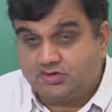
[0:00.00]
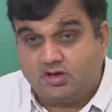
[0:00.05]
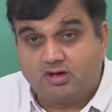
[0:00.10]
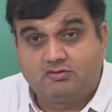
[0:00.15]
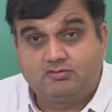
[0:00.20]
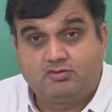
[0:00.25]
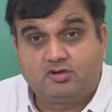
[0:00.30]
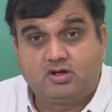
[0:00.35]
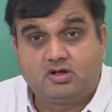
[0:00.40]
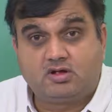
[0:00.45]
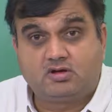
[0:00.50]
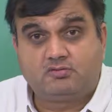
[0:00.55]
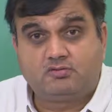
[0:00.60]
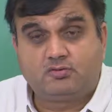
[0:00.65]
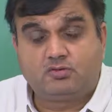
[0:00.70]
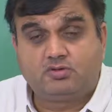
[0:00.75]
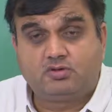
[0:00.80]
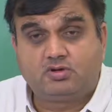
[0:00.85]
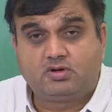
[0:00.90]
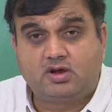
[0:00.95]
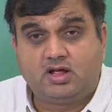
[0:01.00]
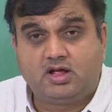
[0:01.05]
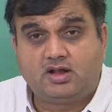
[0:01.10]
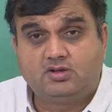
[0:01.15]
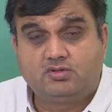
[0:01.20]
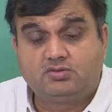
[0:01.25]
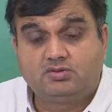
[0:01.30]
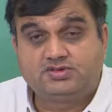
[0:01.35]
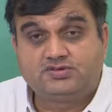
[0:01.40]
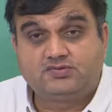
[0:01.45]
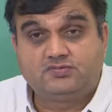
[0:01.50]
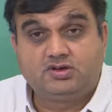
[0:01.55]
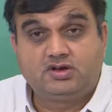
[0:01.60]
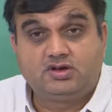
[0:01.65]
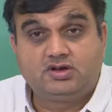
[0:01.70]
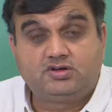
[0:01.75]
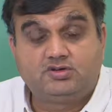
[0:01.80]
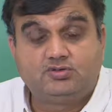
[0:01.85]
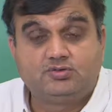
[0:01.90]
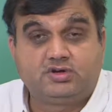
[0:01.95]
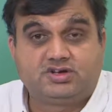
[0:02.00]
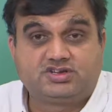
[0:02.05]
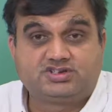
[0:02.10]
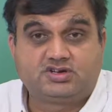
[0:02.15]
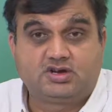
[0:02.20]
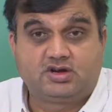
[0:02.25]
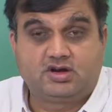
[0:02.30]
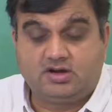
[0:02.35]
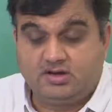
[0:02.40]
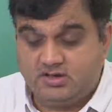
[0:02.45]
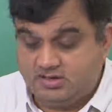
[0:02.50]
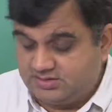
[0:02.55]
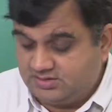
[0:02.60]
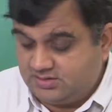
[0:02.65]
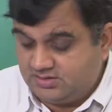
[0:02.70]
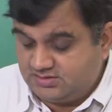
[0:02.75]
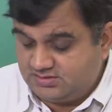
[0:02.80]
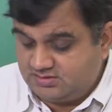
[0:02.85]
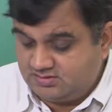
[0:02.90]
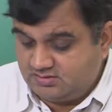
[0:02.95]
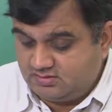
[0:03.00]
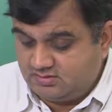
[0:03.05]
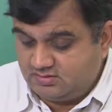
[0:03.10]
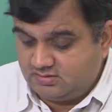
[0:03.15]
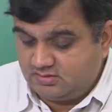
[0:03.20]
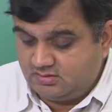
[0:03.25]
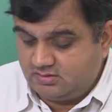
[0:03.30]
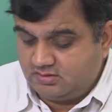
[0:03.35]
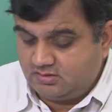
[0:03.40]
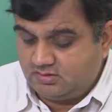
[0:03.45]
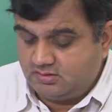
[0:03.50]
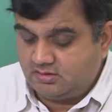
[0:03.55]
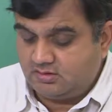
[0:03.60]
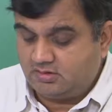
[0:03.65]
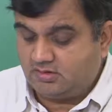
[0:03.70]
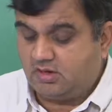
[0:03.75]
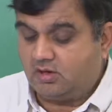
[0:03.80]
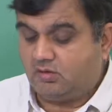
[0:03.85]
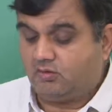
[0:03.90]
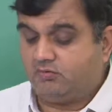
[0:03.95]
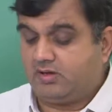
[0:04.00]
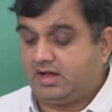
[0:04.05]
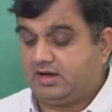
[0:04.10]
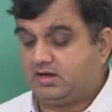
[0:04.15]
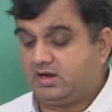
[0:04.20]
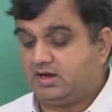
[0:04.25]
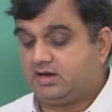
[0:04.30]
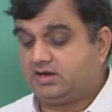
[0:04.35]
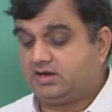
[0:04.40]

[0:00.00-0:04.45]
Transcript: to solve for 4 unknowns, we need 2 extra conditions. Now, one